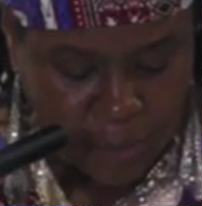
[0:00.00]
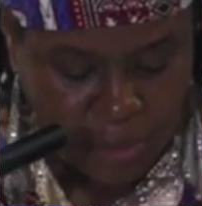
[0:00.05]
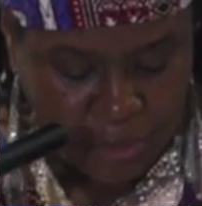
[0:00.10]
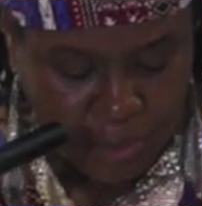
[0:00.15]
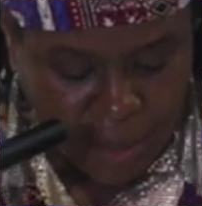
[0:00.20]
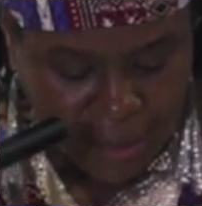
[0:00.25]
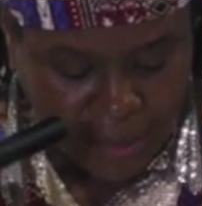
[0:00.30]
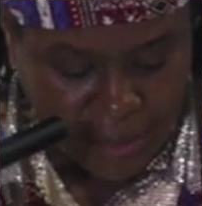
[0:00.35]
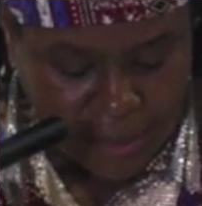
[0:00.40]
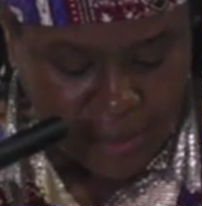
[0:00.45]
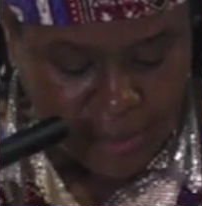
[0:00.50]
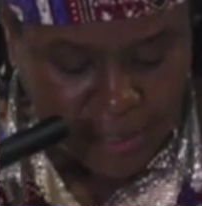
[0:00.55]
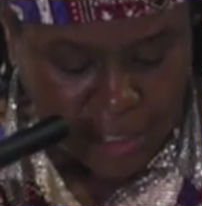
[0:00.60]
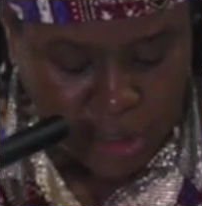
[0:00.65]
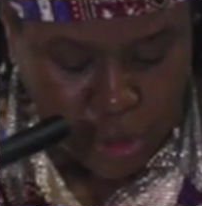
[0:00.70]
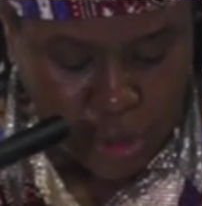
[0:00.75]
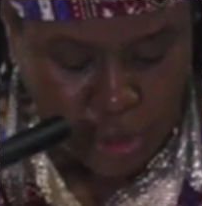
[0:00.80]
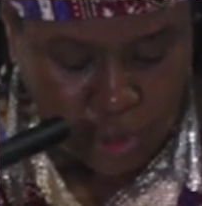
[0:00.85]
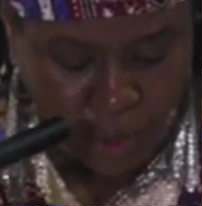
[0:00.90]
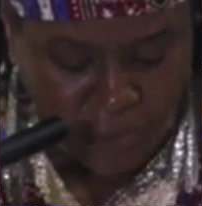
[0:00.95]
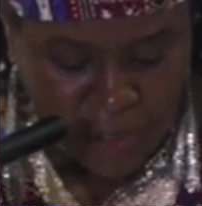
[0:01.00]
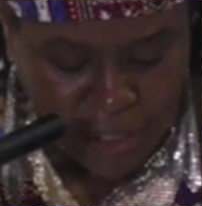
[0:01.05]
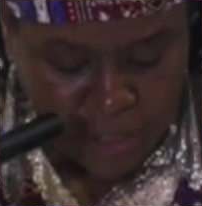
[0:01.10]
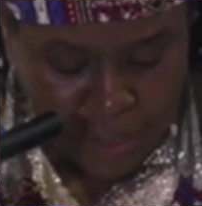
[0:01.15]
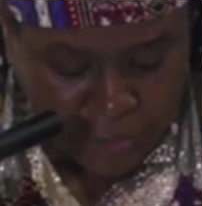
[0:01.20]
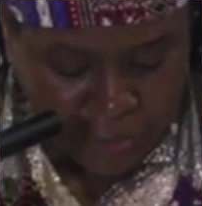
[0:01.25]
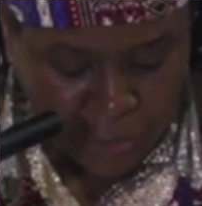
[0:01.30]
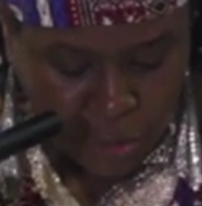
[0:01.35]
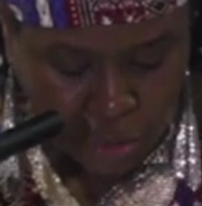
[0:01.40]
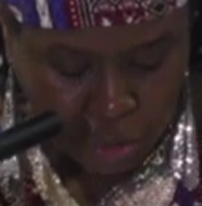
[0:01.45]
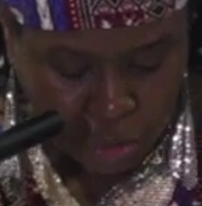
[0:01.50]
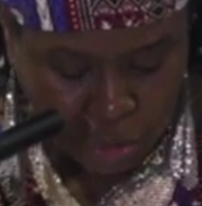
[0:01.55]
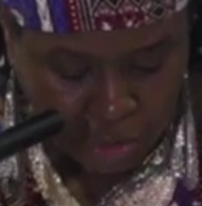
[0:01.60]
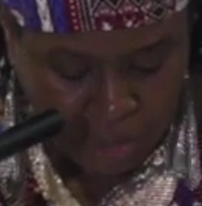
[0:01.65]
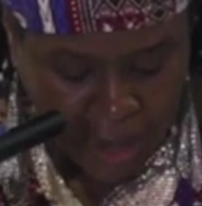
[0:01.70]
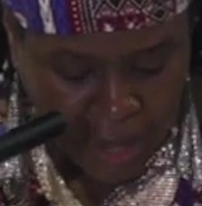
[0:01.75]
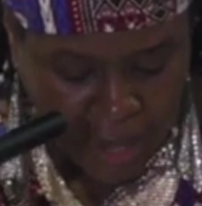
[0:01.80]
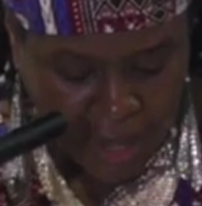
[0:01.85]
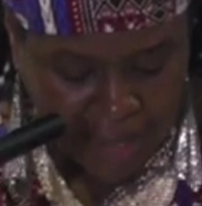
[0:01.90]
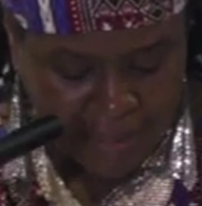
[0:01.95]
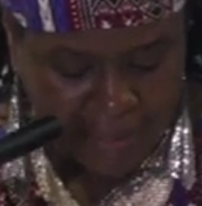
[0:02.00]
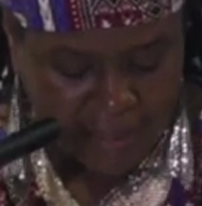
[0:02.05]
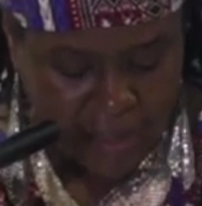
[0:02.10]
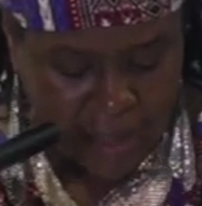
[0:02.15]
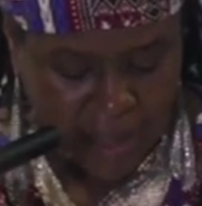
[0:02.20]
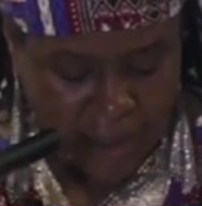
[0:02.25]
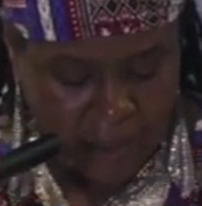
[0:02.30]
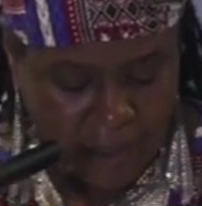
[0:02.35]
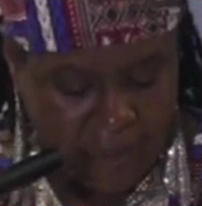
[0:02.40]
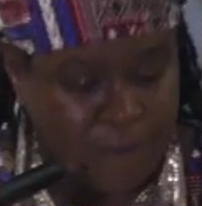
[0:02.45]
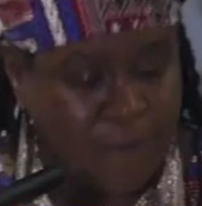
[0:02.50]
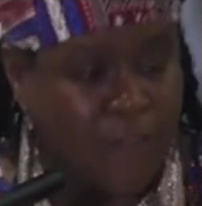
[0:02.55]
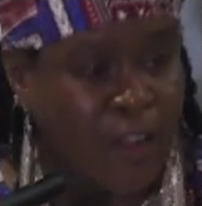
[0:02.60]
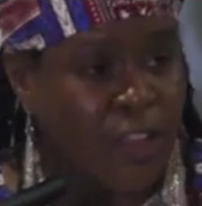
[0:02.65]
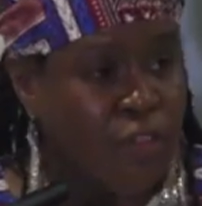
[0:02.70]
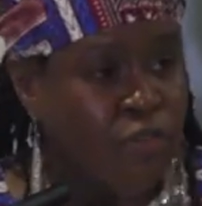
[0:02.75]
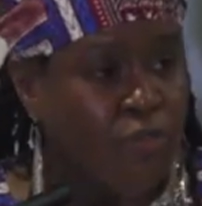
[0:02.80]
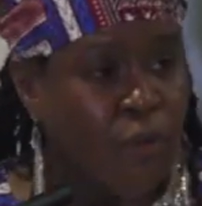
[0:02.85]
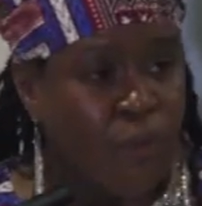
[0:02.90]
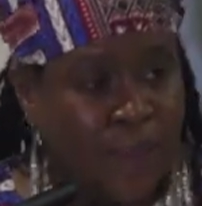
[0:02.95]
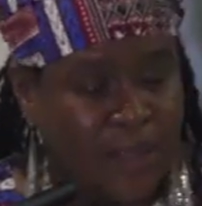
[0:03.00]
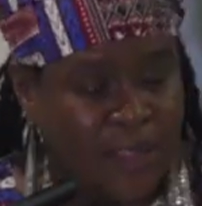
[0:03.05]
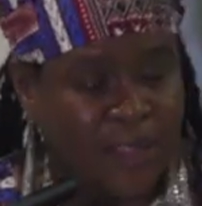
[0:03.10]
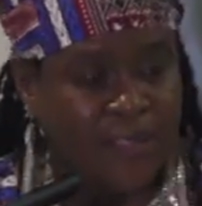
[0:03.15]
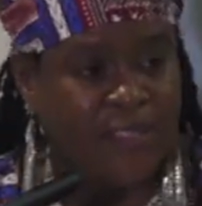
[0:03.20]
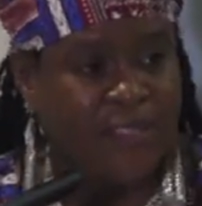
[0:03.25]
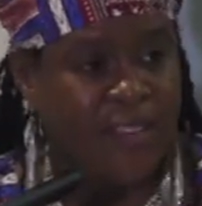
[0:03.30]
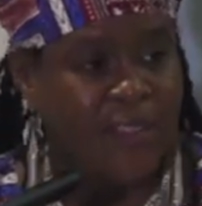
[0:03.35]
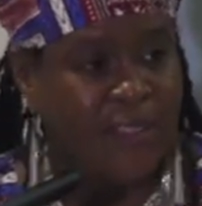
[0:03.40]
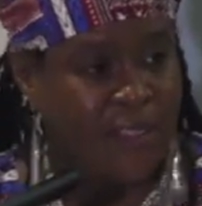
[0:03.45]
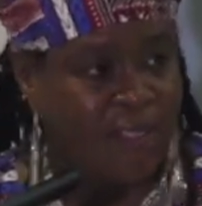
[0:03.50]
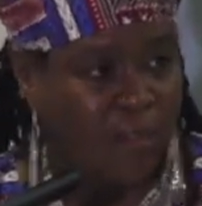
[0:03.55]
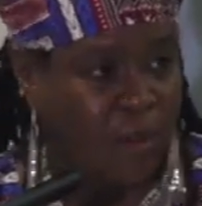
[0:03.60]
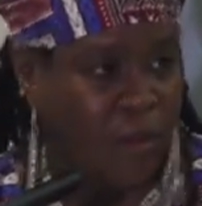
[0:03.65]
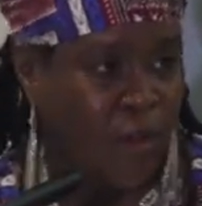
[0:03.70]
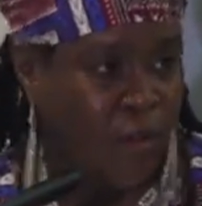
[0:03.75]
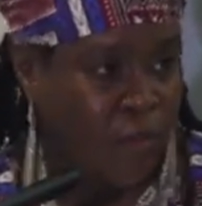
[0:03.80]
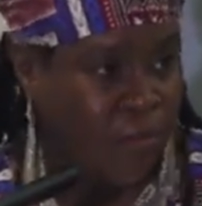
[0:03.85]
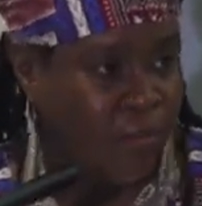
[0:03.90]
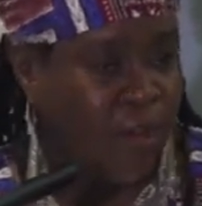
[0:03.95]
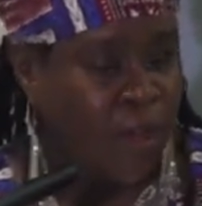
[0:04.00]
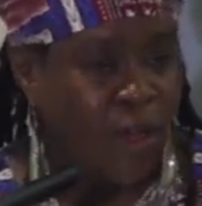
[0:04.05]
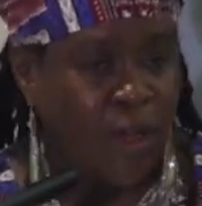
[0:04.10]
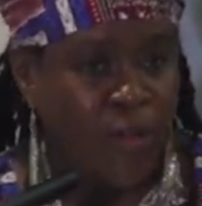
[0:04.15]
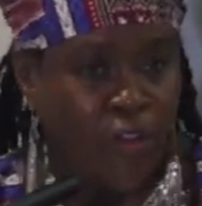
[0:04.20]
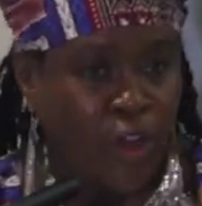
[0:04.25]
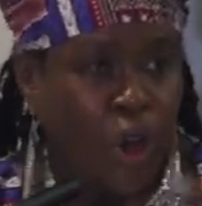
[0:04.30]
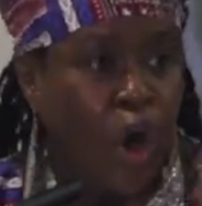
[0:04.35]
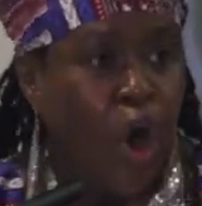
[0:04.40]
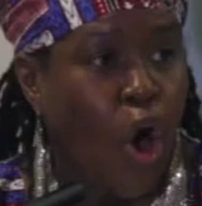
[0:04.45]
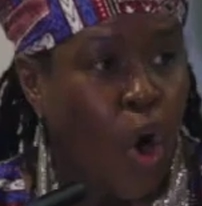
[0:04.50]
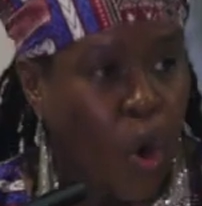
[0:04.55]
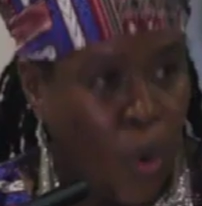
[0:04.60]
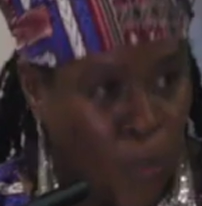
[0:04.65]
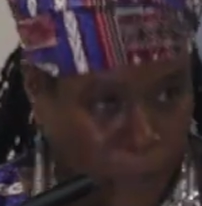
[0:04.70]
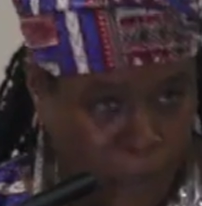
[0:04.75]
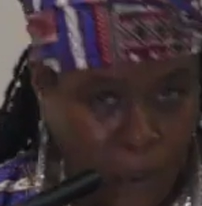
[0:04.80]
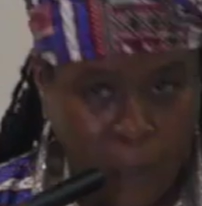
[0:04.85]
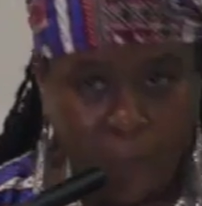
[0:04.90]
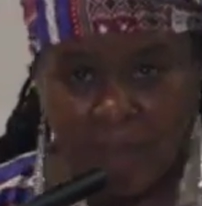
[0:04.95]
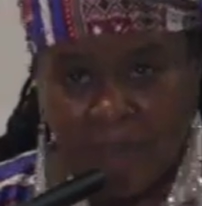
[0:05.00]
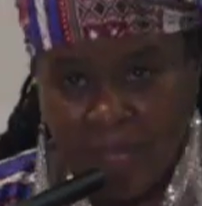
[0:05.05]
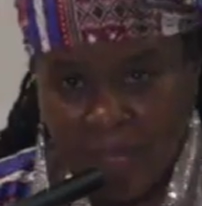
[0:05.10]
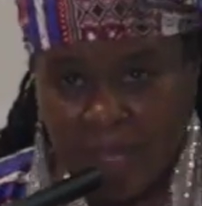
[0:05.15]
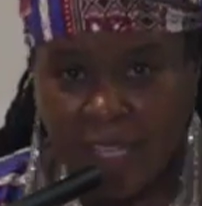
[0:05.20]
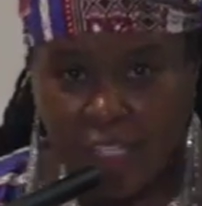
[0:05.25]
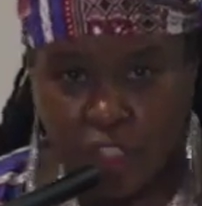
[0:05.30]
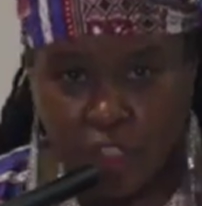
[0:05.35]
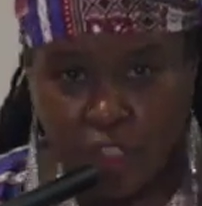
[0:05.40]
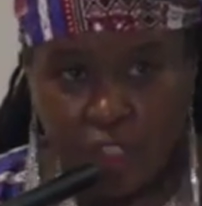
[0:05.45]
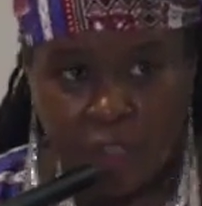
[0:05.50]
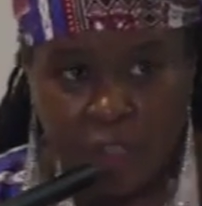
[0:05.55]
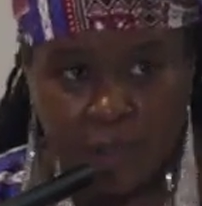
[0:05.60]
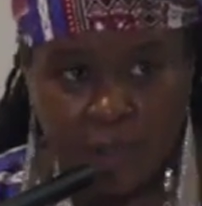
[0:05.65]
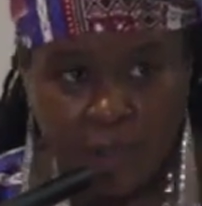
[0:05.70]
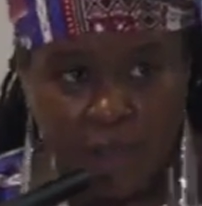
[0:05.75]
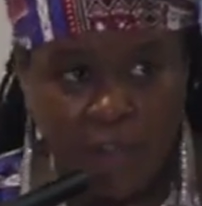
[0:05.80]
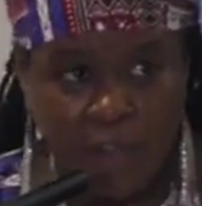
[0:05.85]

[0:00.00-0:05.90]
with recognition of individual rights and vulnerabilities of the whole population.